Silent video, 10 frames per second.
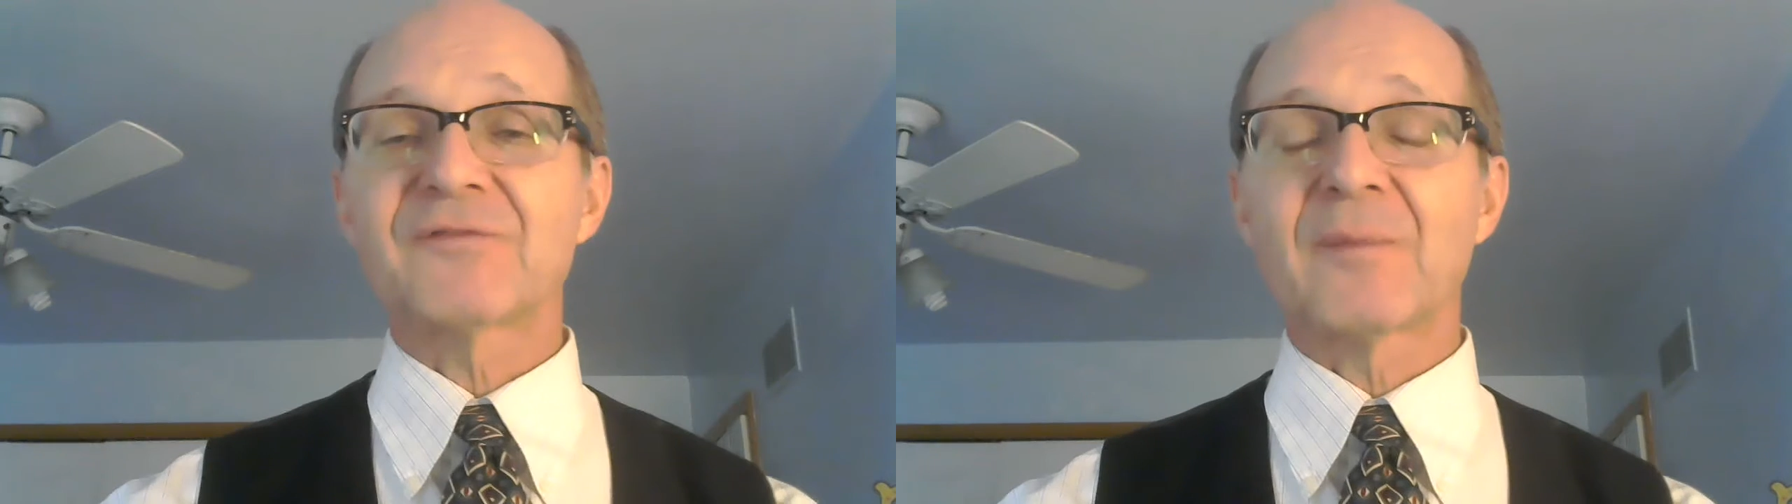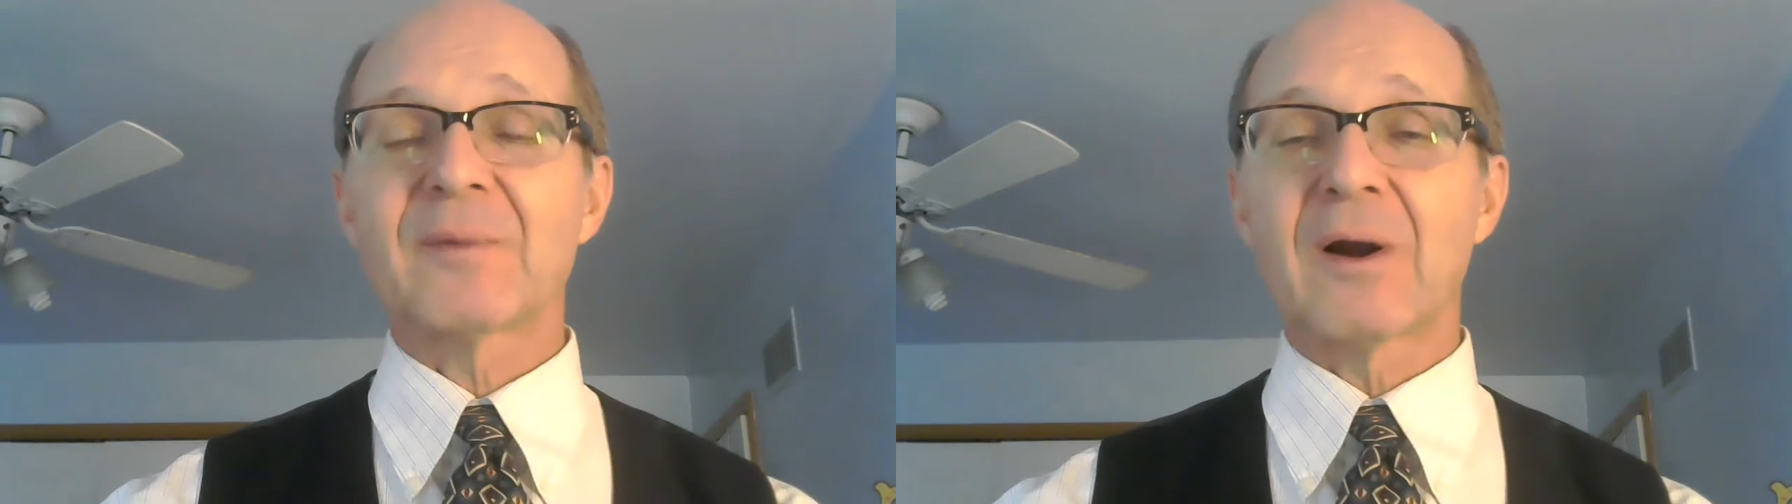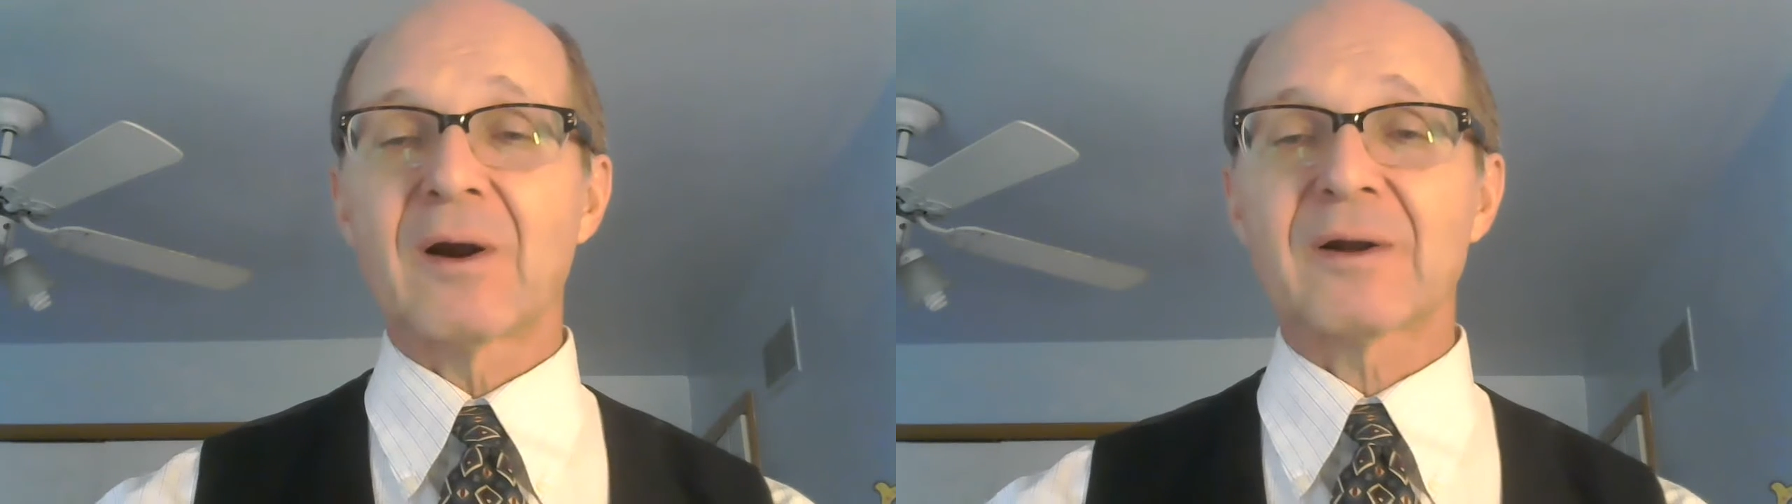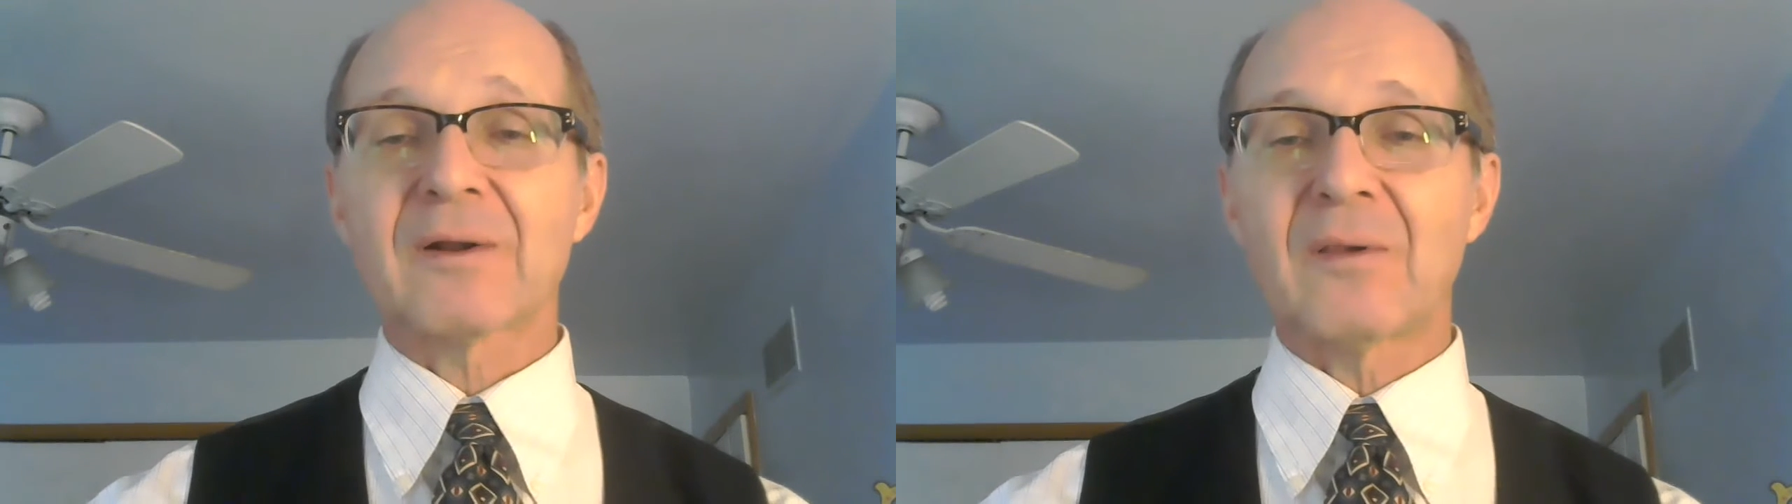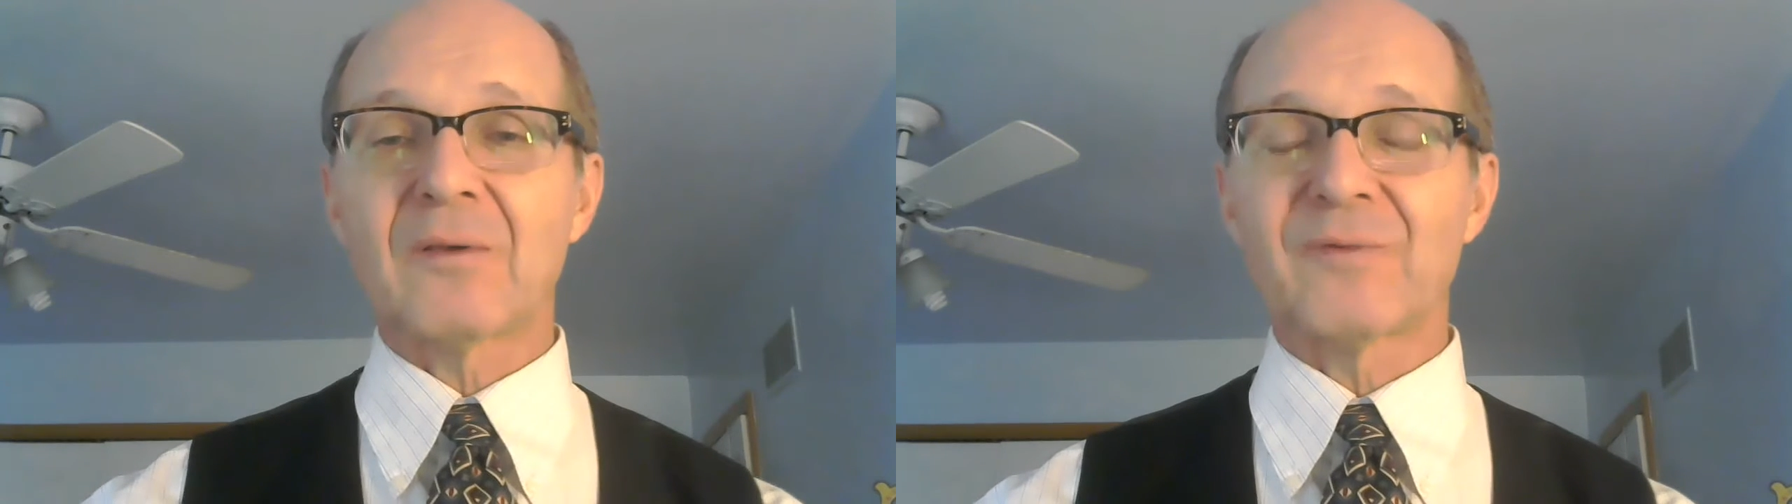from an
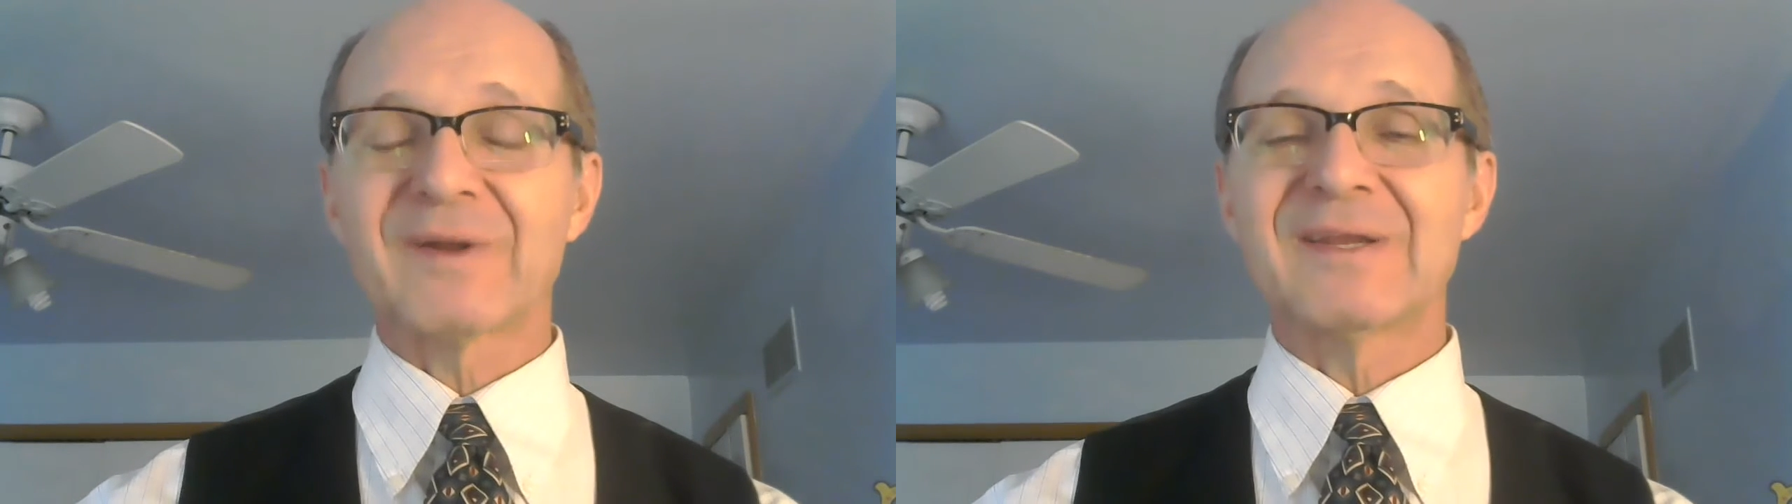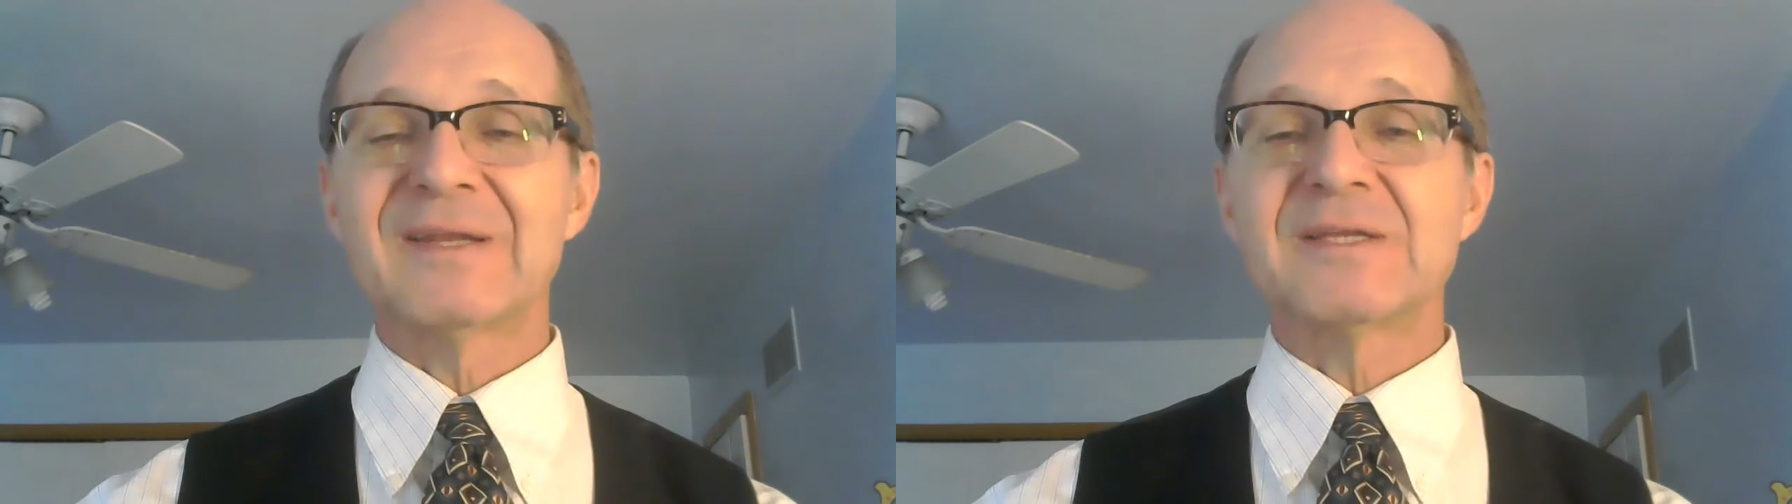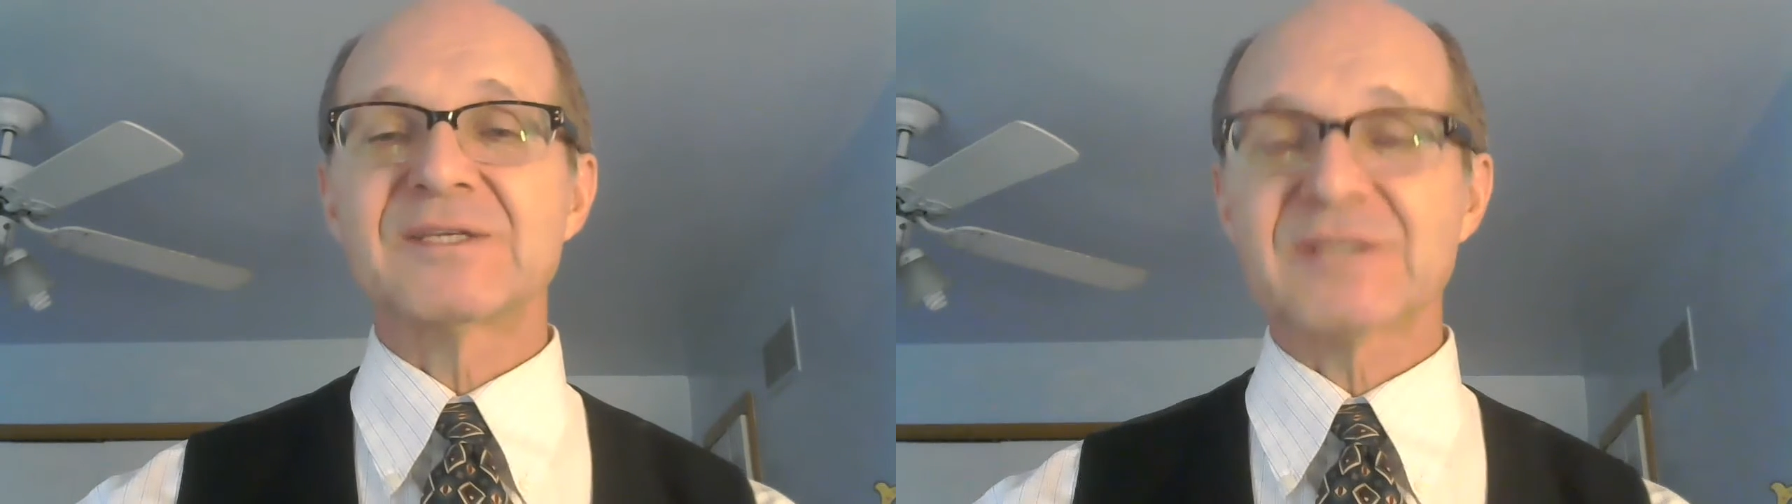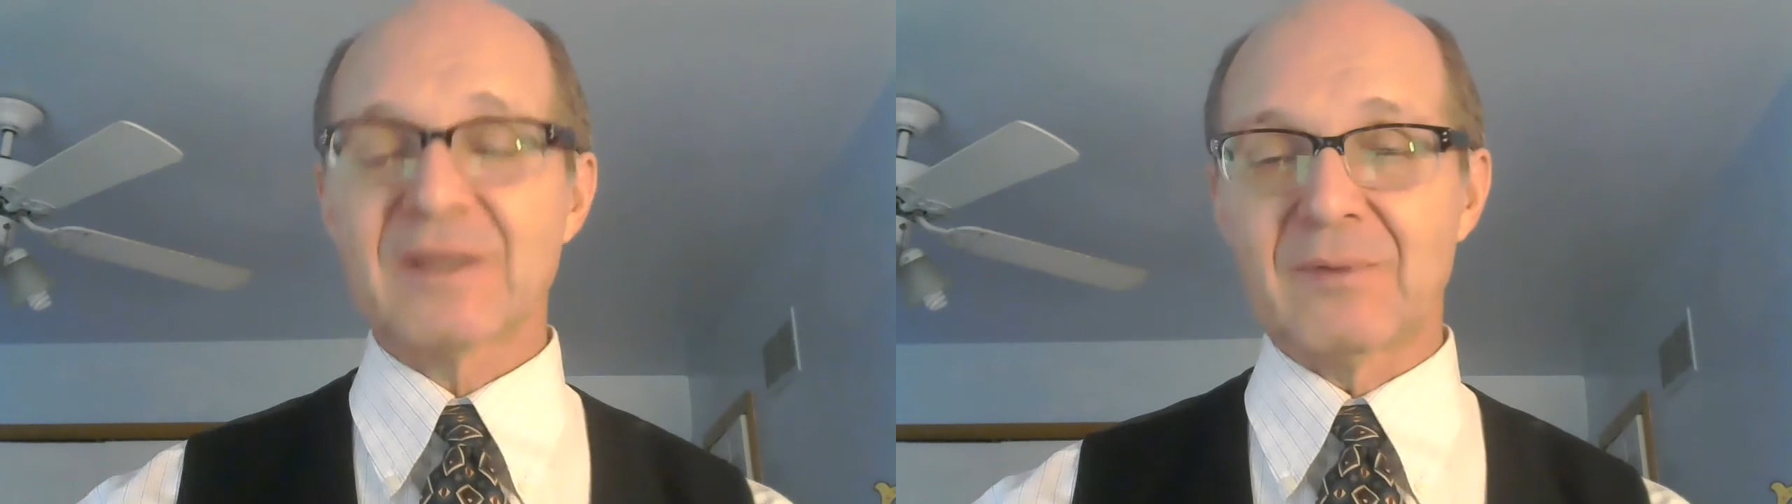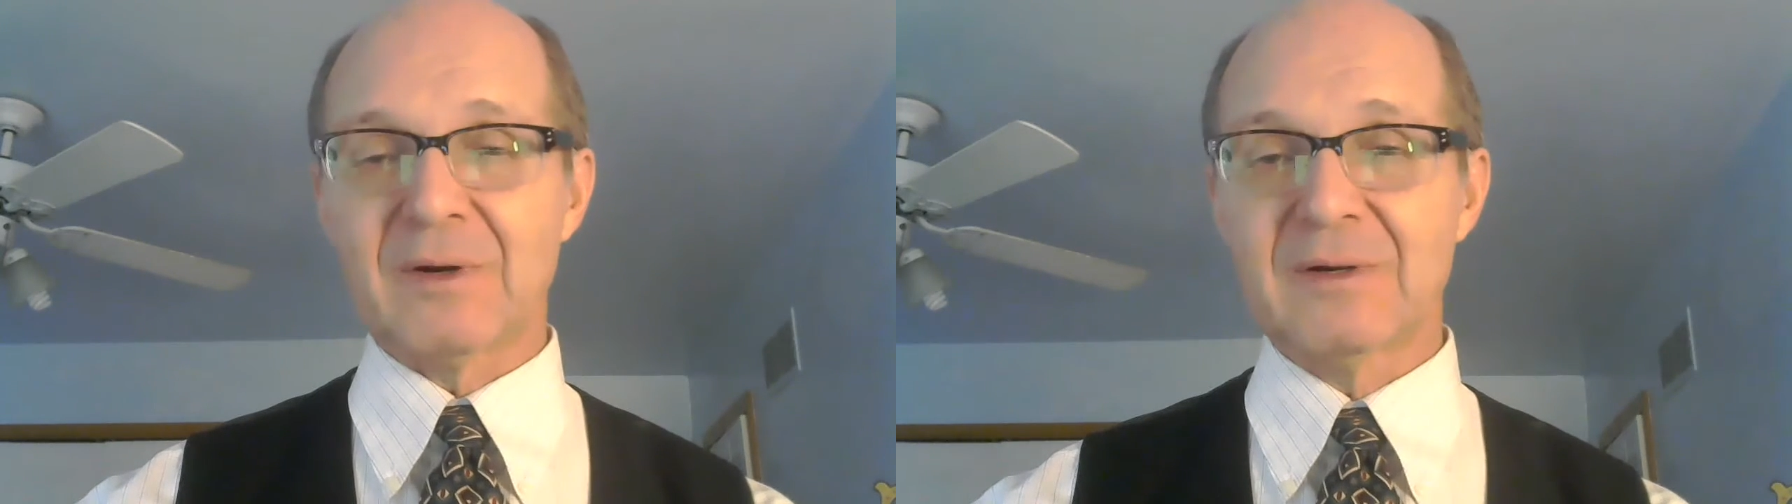article written in
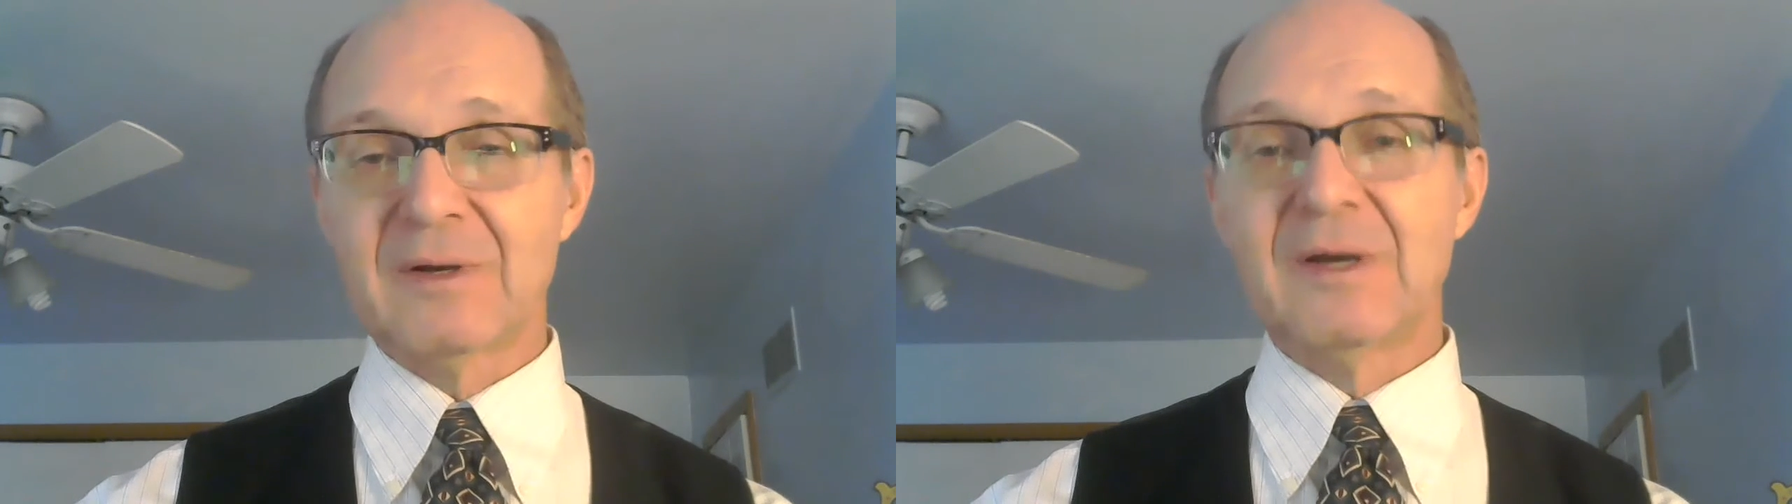December